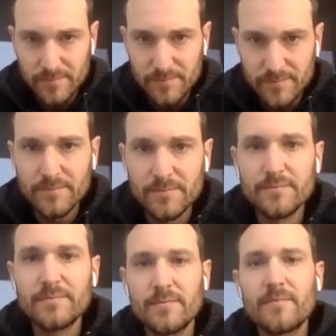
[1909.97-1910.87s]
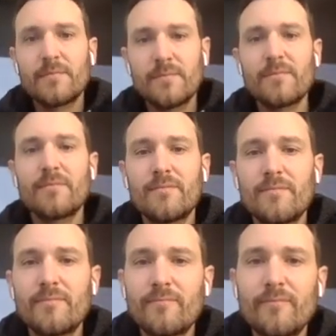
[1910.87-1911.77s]

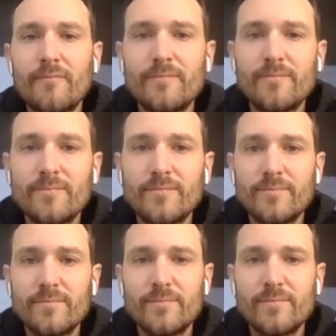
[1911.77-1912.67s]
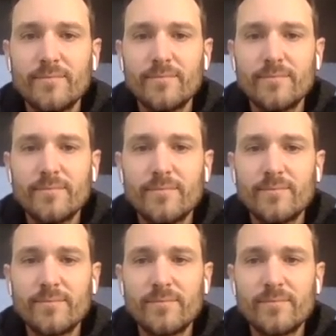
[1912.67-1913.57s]

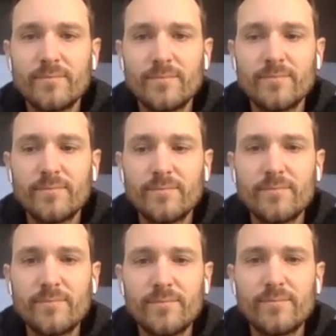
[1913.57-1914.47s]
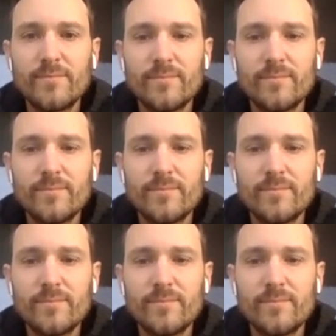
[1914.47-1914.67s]
The person shown says nothing.